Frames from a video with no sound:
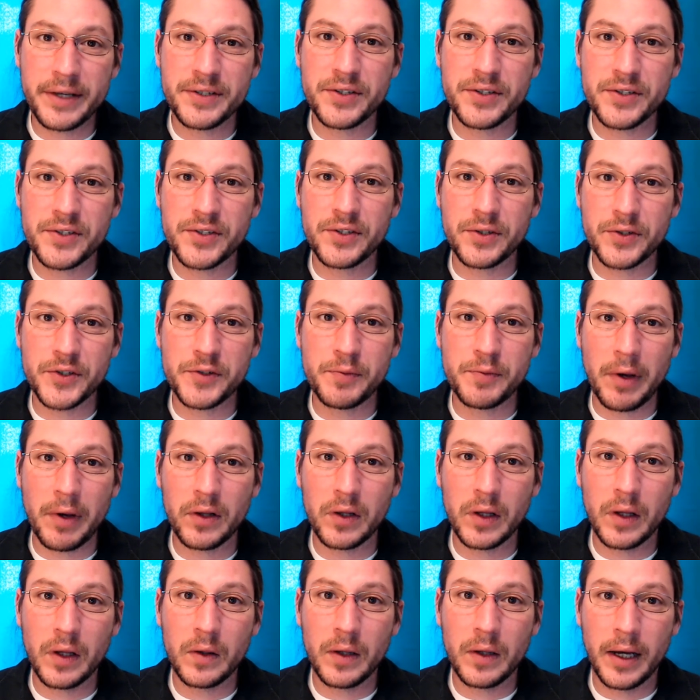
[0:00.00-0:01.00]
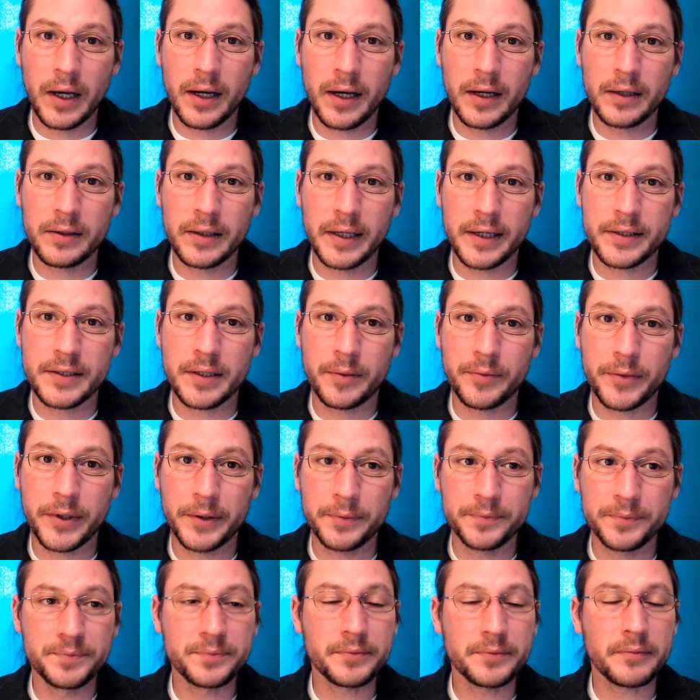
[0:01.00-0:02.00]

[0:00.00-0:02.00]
it still smell like something.